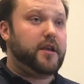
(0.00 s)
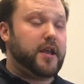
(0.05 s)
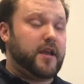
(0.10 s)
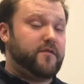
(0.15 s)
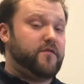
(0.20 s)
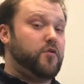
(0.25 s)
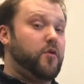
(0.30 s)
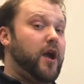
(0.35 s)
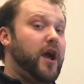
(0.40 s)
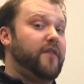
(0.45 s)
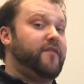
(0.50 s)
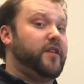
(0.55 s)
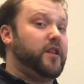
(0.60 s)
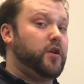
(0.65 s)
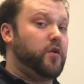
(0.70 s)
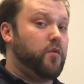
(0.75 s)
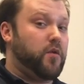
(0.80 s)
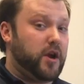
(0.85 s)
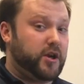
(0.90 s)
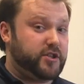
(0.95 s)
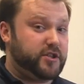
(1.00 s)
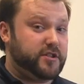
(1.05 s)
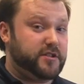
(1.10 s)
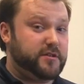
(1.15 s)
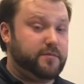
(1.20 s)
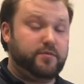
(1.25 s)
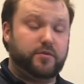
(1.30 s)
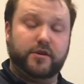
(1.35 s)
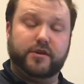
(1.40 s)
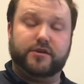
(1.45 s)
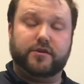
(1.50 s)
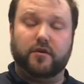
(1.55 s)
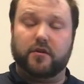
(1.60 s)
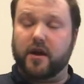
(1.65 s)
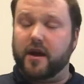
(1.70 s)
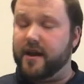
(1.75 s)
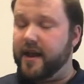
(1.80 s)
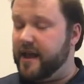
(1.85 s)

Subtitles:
If you have any questions, please do not